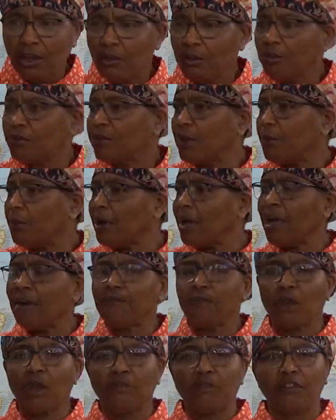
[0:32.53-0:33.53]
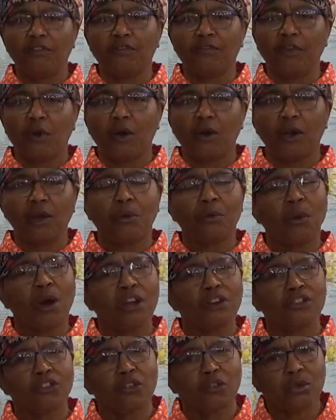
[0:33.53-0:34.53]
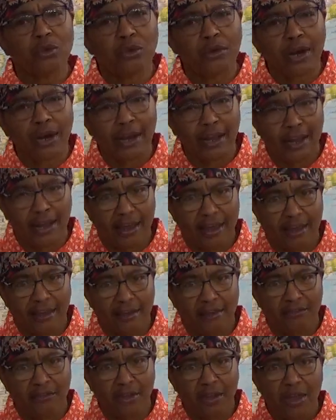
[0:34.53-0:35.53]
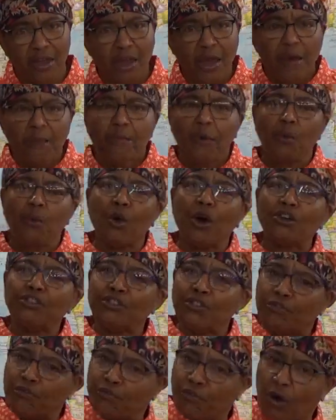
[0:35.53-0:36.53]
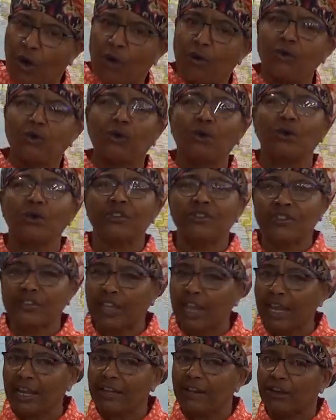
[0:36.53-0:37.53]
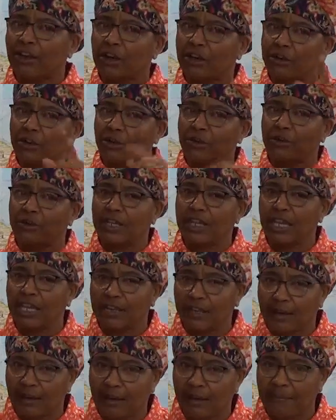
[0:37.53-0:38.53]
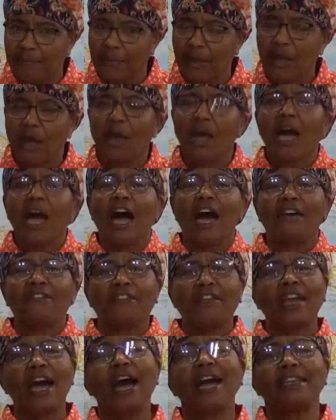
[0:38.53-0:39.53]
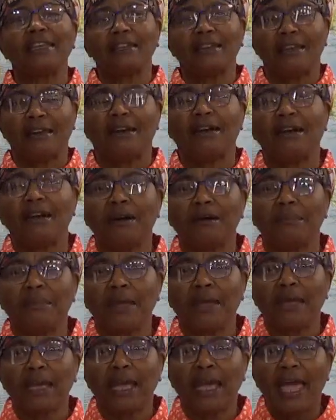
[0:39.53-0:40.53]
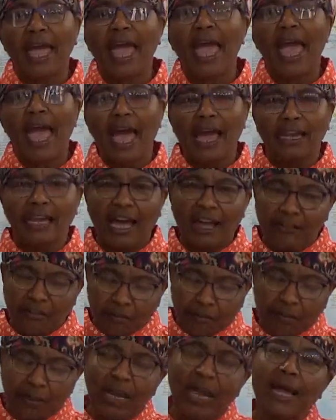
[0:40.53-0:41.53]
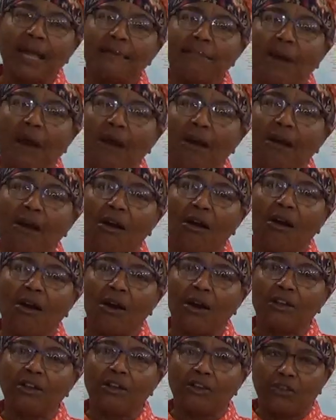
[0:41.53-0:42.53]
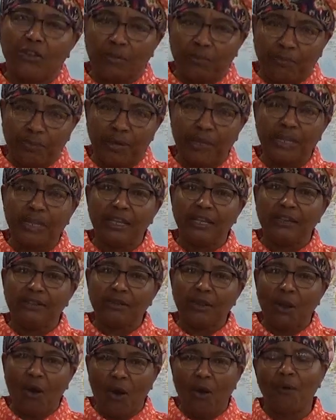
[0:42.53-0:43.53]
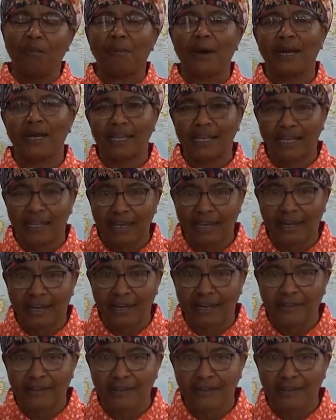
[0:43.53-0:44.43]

You say, well, have you ever fallen? Why, sure I have. But once you fall, do you stay there or do you get up? I've gotten up and I've applied my heart to please Almighty Yah.